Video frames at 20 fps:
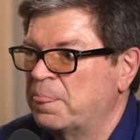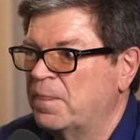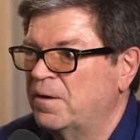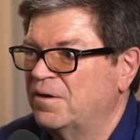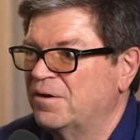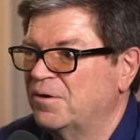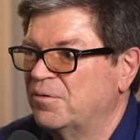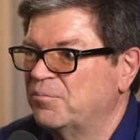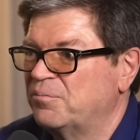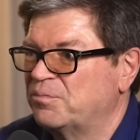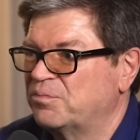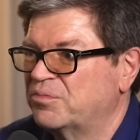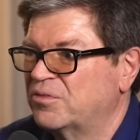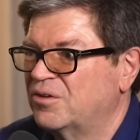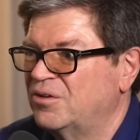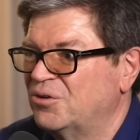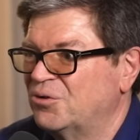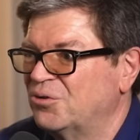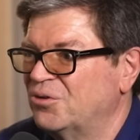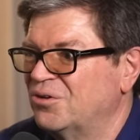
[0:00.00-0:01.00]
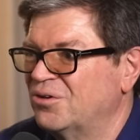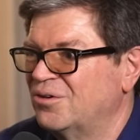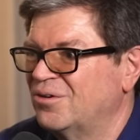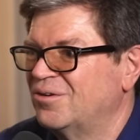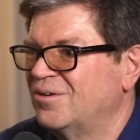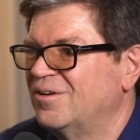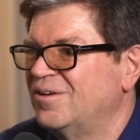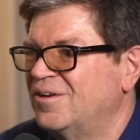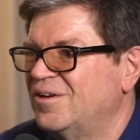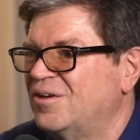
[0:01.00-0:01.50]
Um, you know,
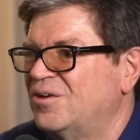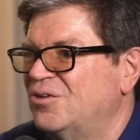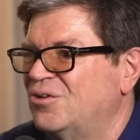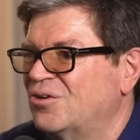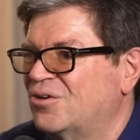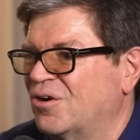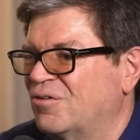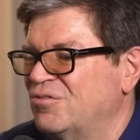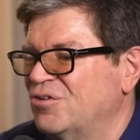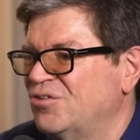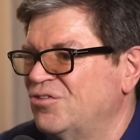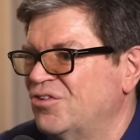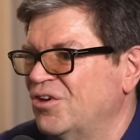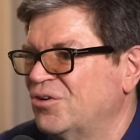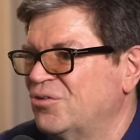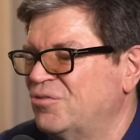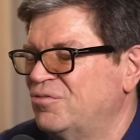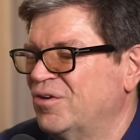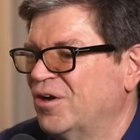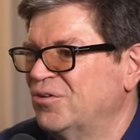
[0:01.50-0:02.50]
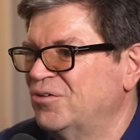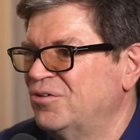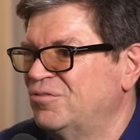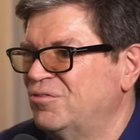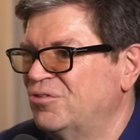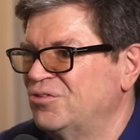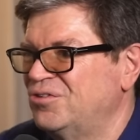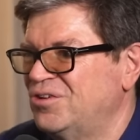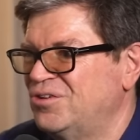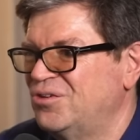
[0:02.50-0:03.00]
the the conference I co-founded
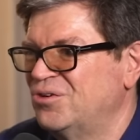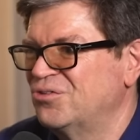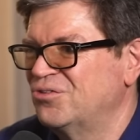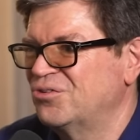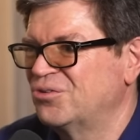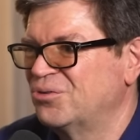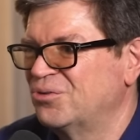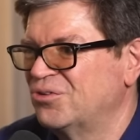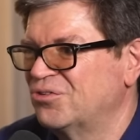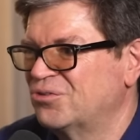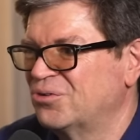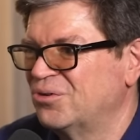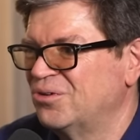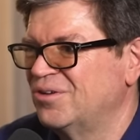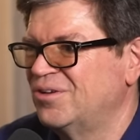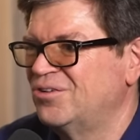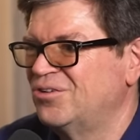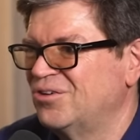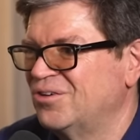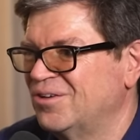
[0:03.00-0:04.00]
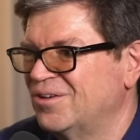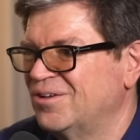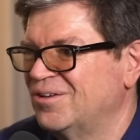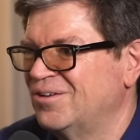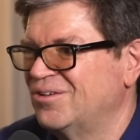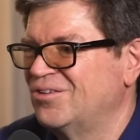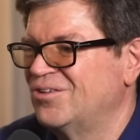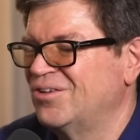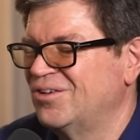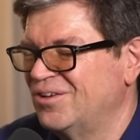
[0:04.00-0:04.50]
14 years ago is called
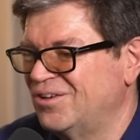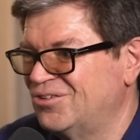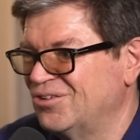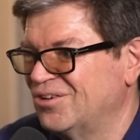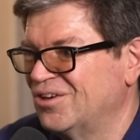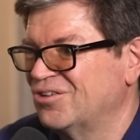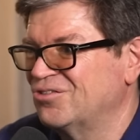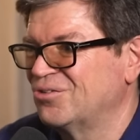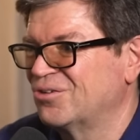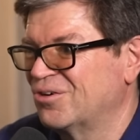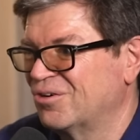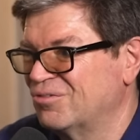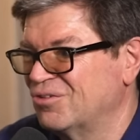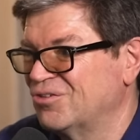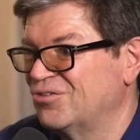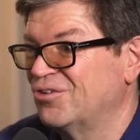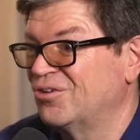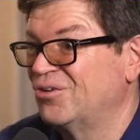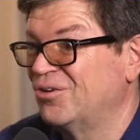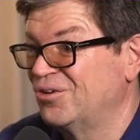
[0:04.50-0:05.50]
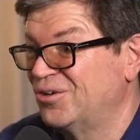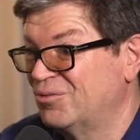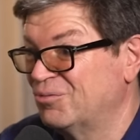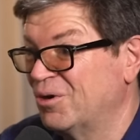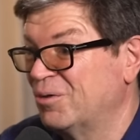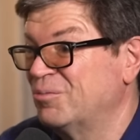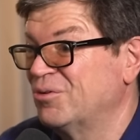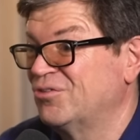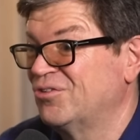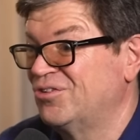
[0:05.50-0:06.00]
Interna- International Conference on Learning
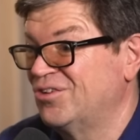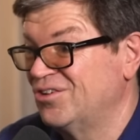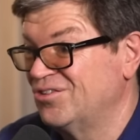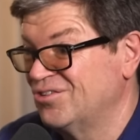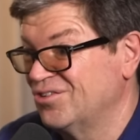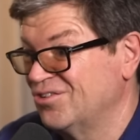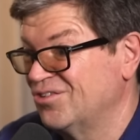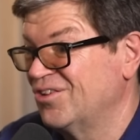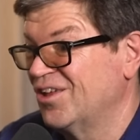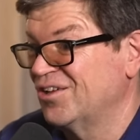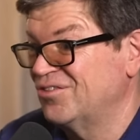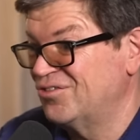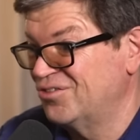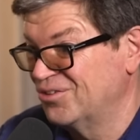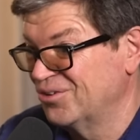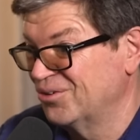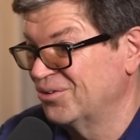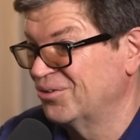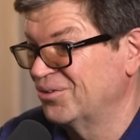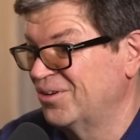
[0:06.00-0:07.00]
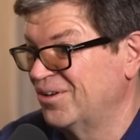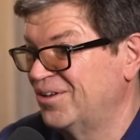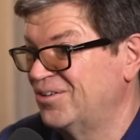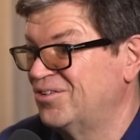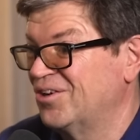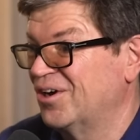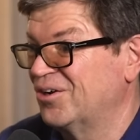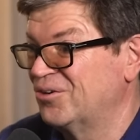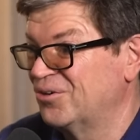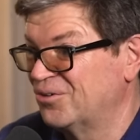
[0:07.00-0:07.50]
Representations. That's the
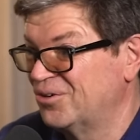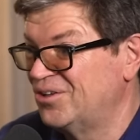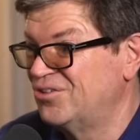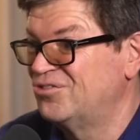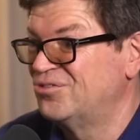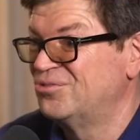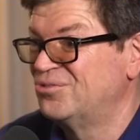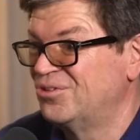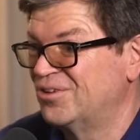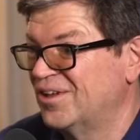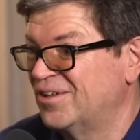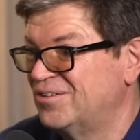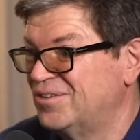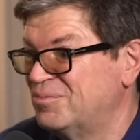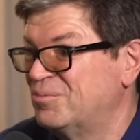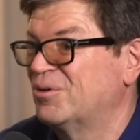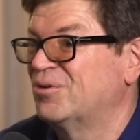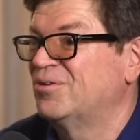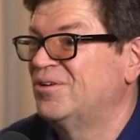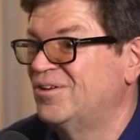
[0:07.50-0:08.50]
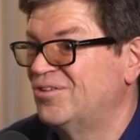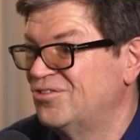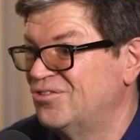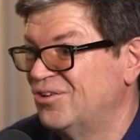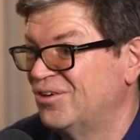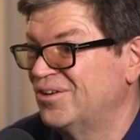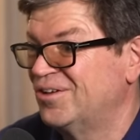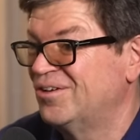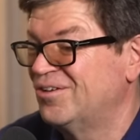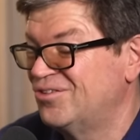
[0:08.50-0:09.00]
entire issue that deep learning is,
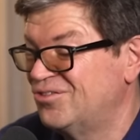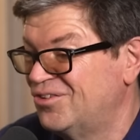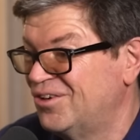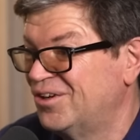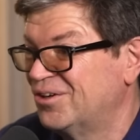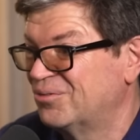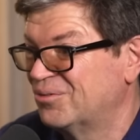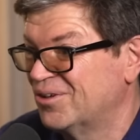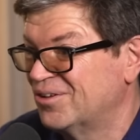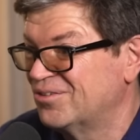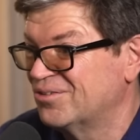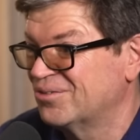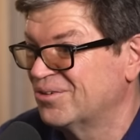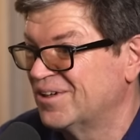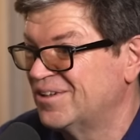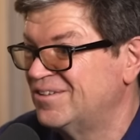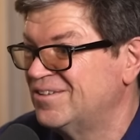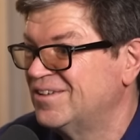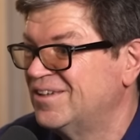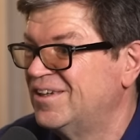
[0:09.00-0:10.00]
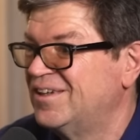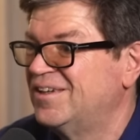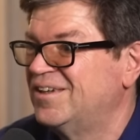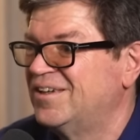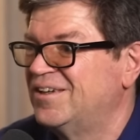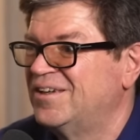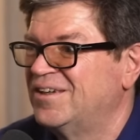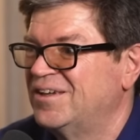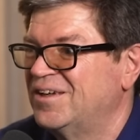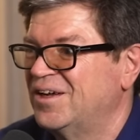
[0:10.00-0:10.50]
de- is dealing with, right?
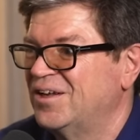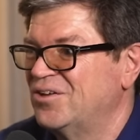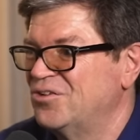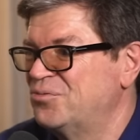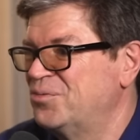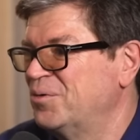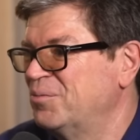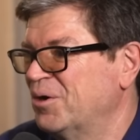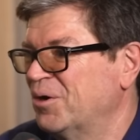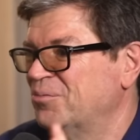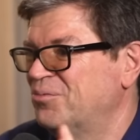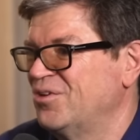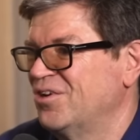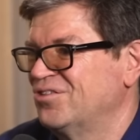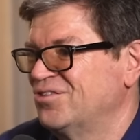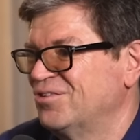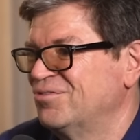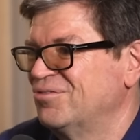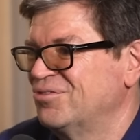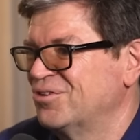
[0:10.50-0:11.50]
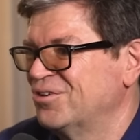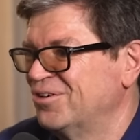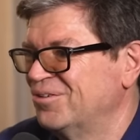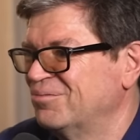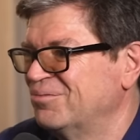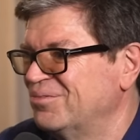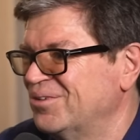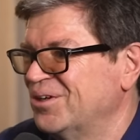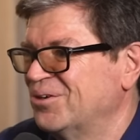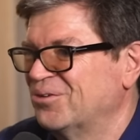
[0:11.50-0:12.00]
And it's been my obsession
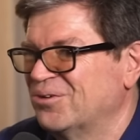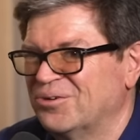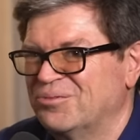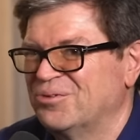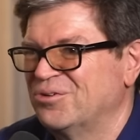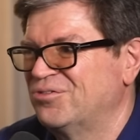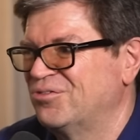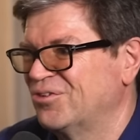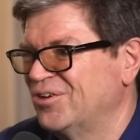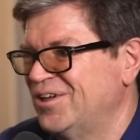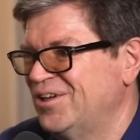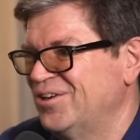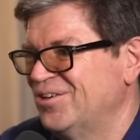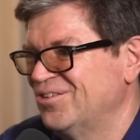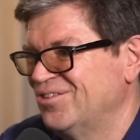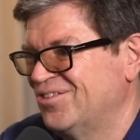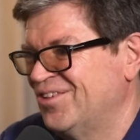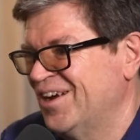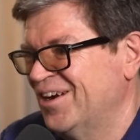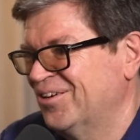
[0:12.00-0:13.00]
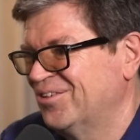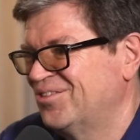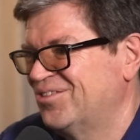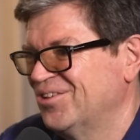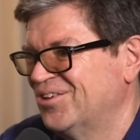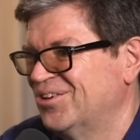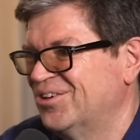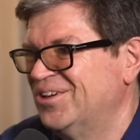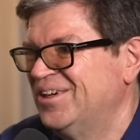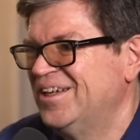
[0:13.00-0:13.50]
for you know almost 40 years now.
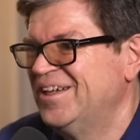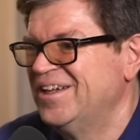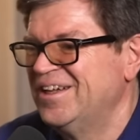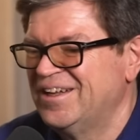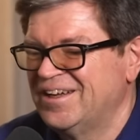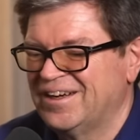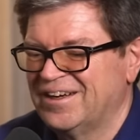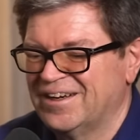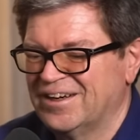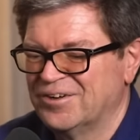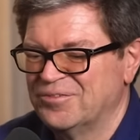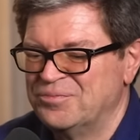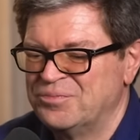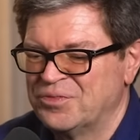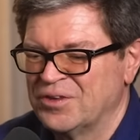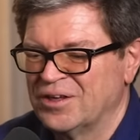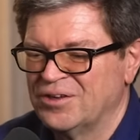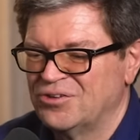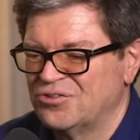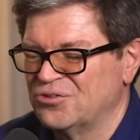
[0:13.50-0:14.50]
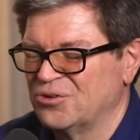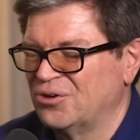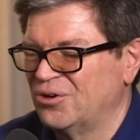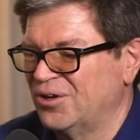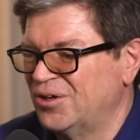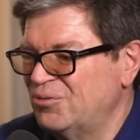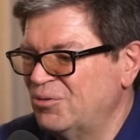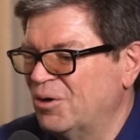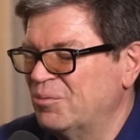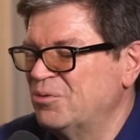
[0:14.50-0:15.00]
So, um, so
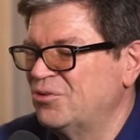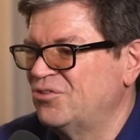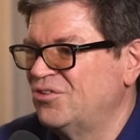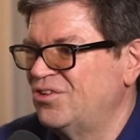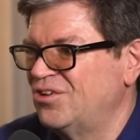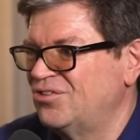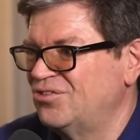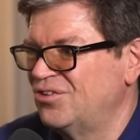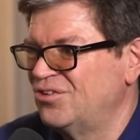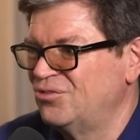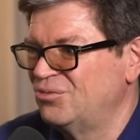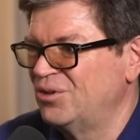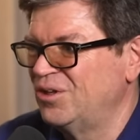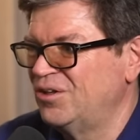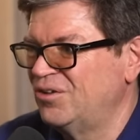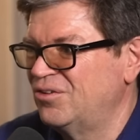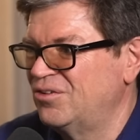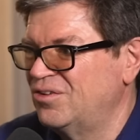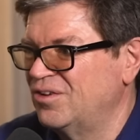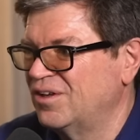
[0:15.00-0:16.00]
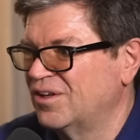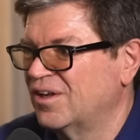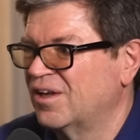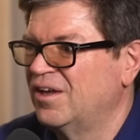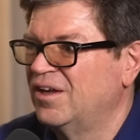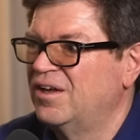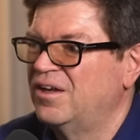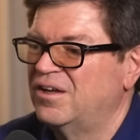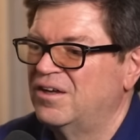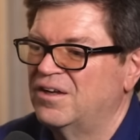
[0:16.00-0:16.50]
learning representation is really the thing.
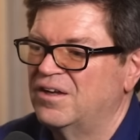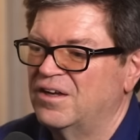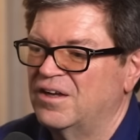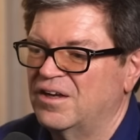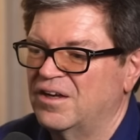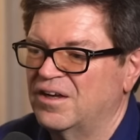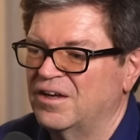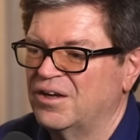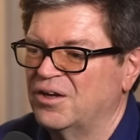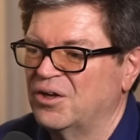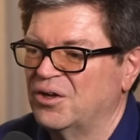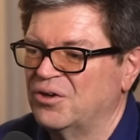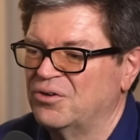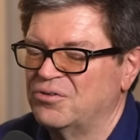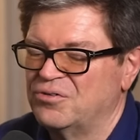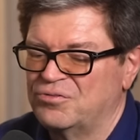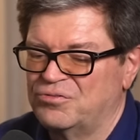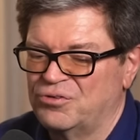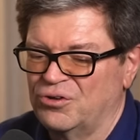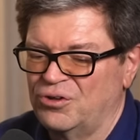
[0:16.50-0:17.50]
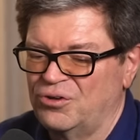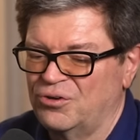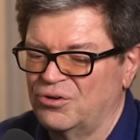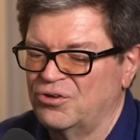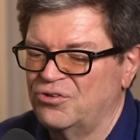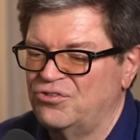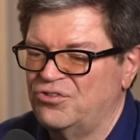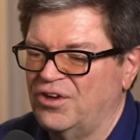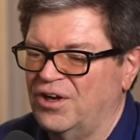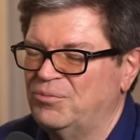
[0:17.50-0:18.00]
Uh, for the
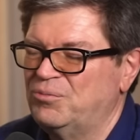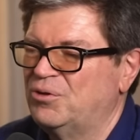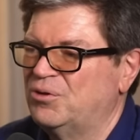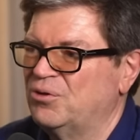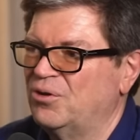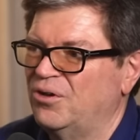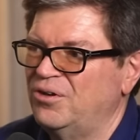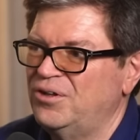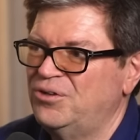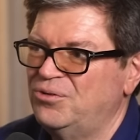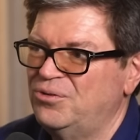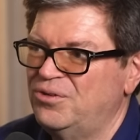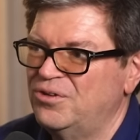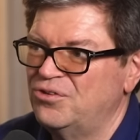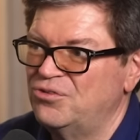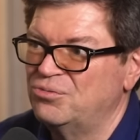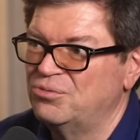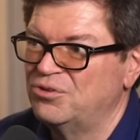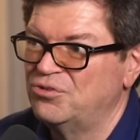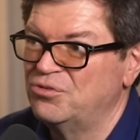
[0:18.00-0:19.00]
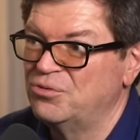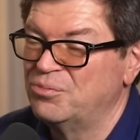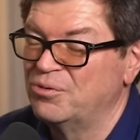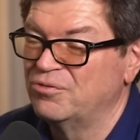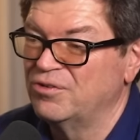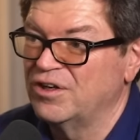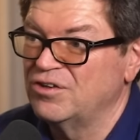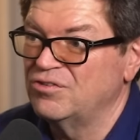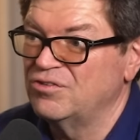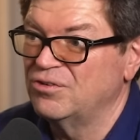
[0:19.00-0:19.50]
longest time, we could only do this with
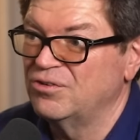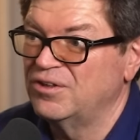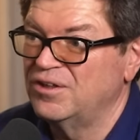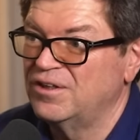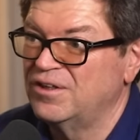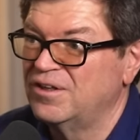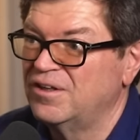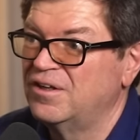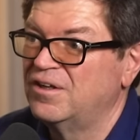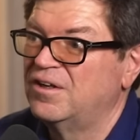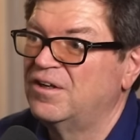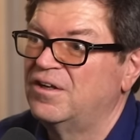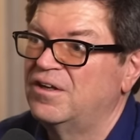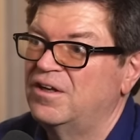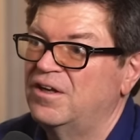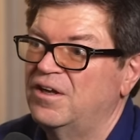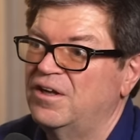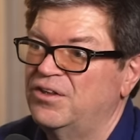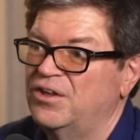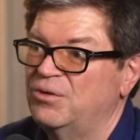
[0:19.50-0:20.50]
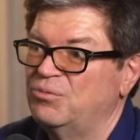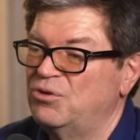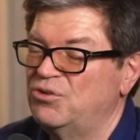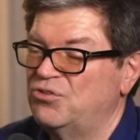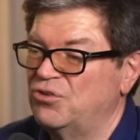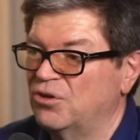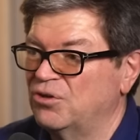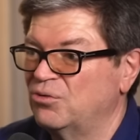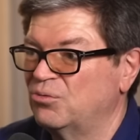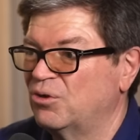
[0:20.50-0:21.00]
supervised learning, and then we
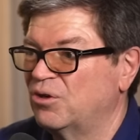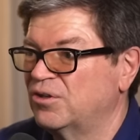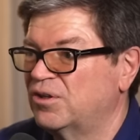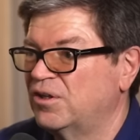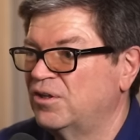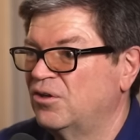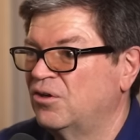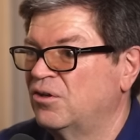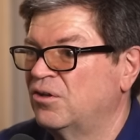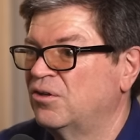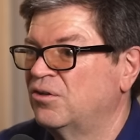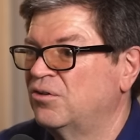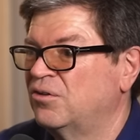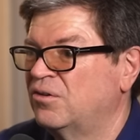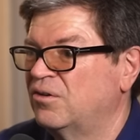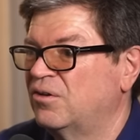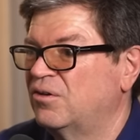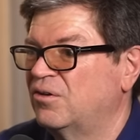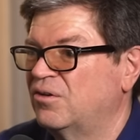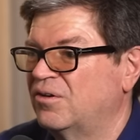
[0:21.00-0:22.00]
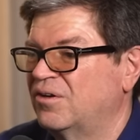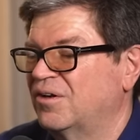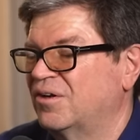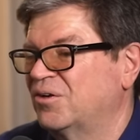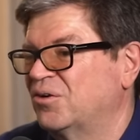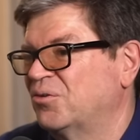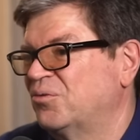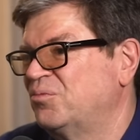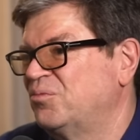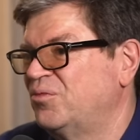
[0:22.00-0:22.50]
started working on
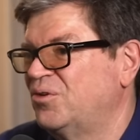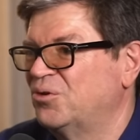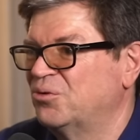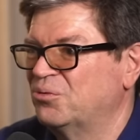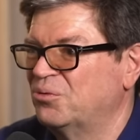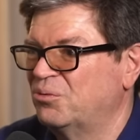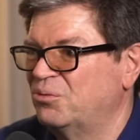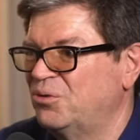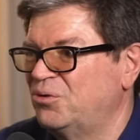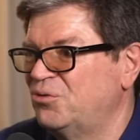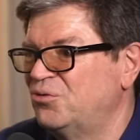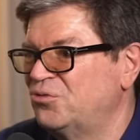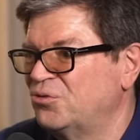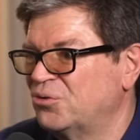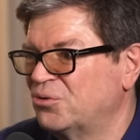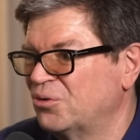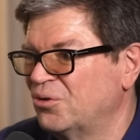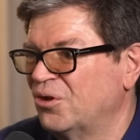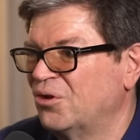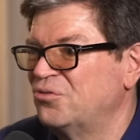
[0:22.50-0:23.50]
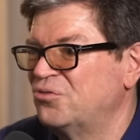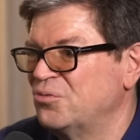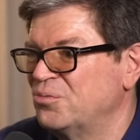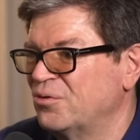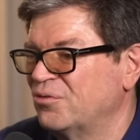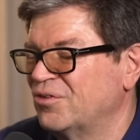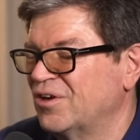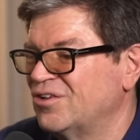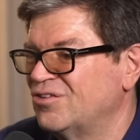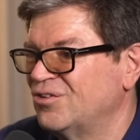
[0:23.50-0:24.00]
uh, you know what we used to call
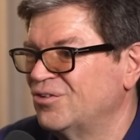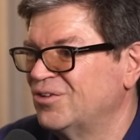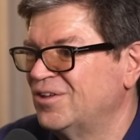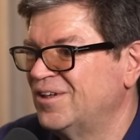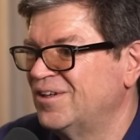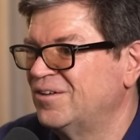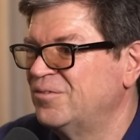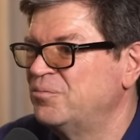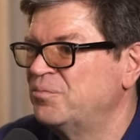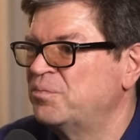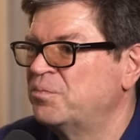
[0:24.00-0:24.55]
unsupervised learning.